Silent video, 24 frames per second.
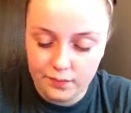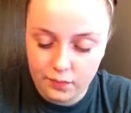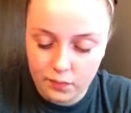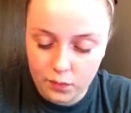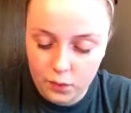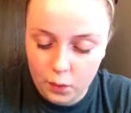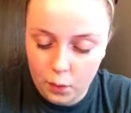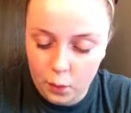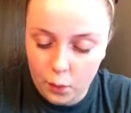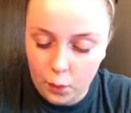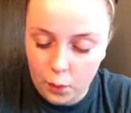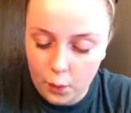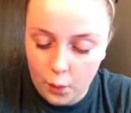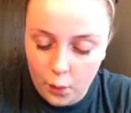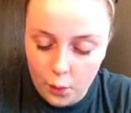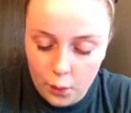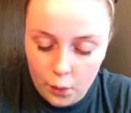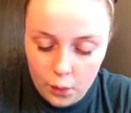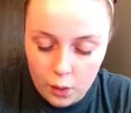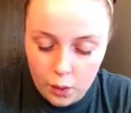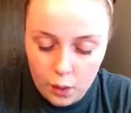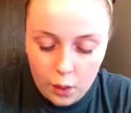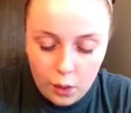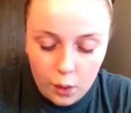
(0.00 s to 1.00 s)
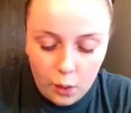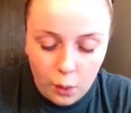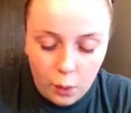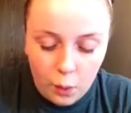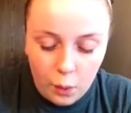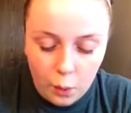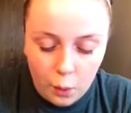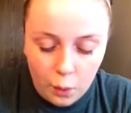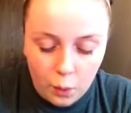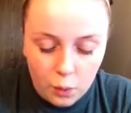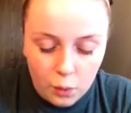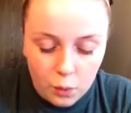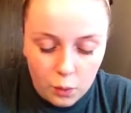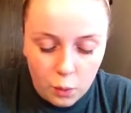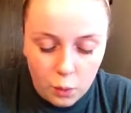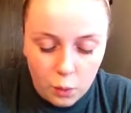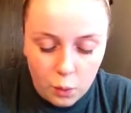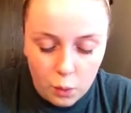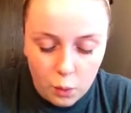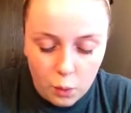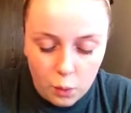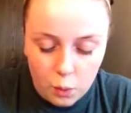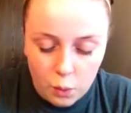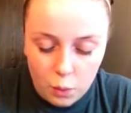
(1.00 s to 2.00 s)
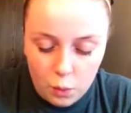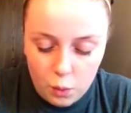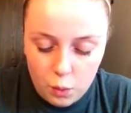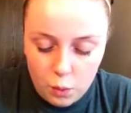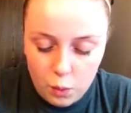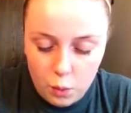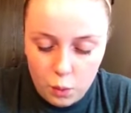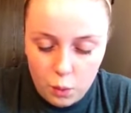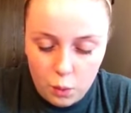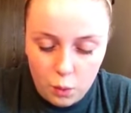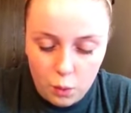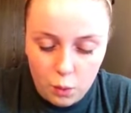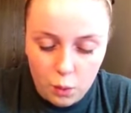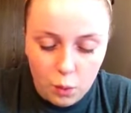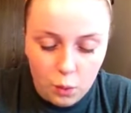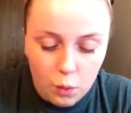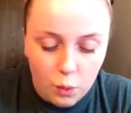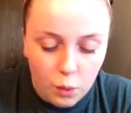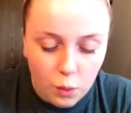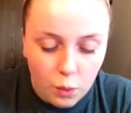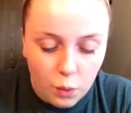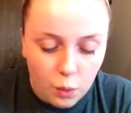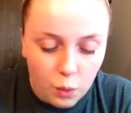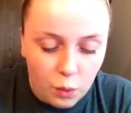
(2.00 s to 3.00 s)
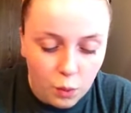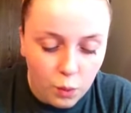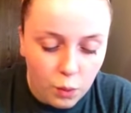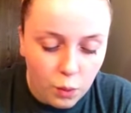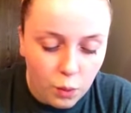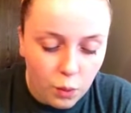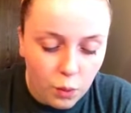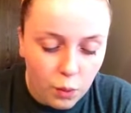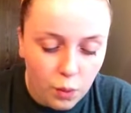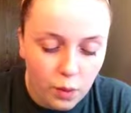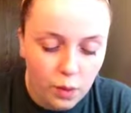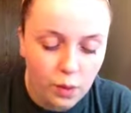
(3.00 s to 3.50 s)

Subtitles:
No one is speaking in this clip.